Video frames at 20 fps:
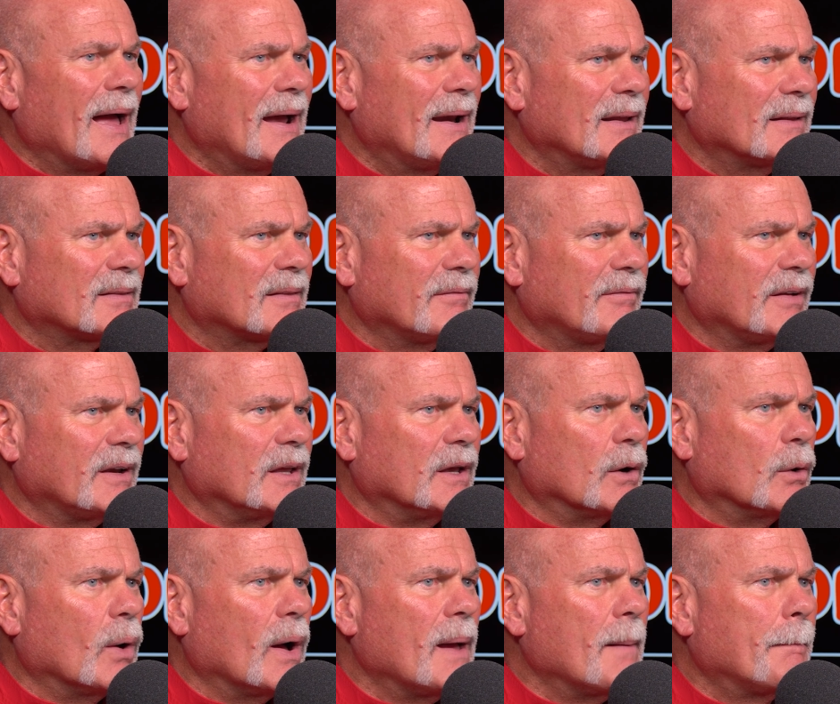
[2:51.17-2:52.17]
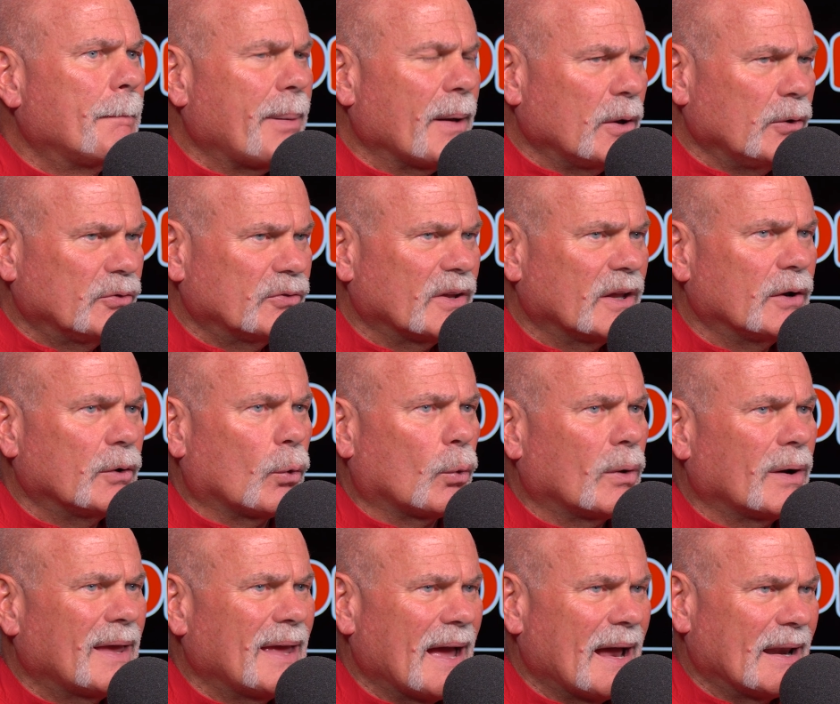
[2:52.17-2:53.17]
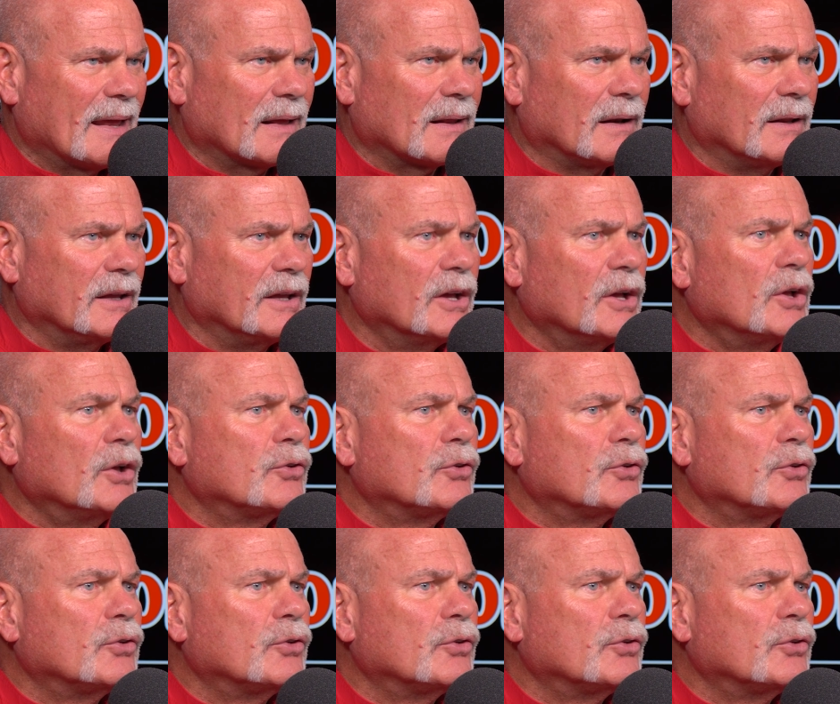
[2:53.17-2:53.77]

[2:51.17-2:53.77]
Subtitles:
edit the video, and post it organically